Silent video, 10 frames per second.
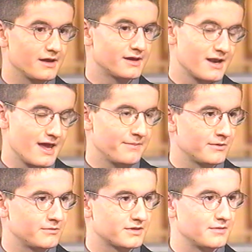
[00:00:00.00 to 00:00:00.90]
it can happen
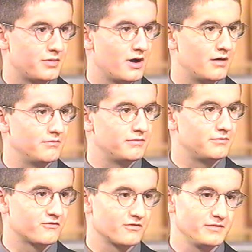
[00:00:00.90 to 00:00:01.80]
with the pump.
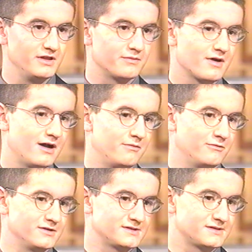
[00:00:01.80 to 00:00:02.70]
For me, the problem
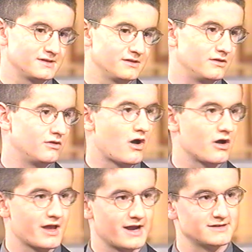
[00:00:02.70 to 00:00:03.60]
was the
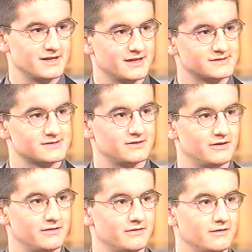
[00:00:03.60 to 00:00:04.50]
long-acting
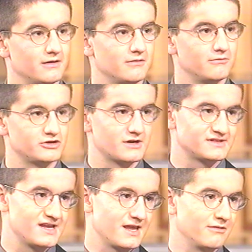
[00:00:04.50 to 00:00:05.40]
insulin, which I was
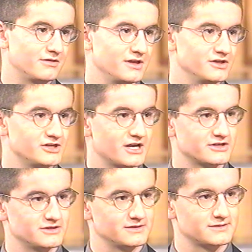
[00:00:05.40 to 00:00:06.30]
taking with the
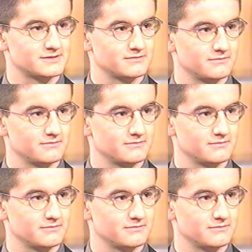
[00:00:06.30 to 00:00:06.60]
injections.